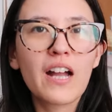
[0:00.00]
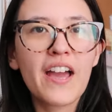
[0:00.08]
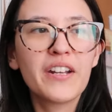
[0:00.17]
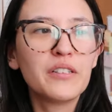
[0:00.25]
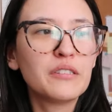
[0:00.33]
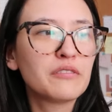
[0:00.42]

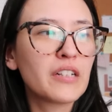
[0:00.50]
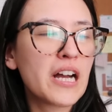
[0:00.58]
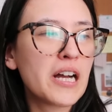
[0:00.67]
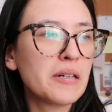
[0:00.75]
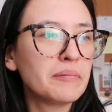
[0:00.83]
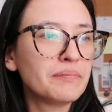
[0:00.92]
kind of
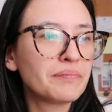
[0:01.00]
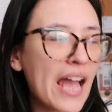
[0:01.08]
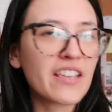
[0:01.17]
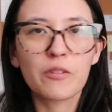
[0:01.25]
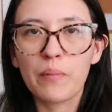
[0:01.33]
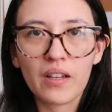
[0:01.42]

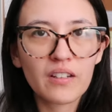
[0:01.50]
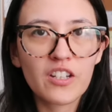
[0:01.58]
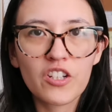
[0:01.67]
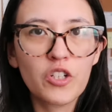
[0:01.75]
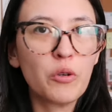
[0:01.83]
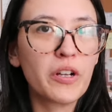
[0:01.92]

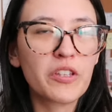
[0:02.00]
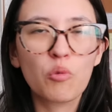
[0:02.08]
aspect to it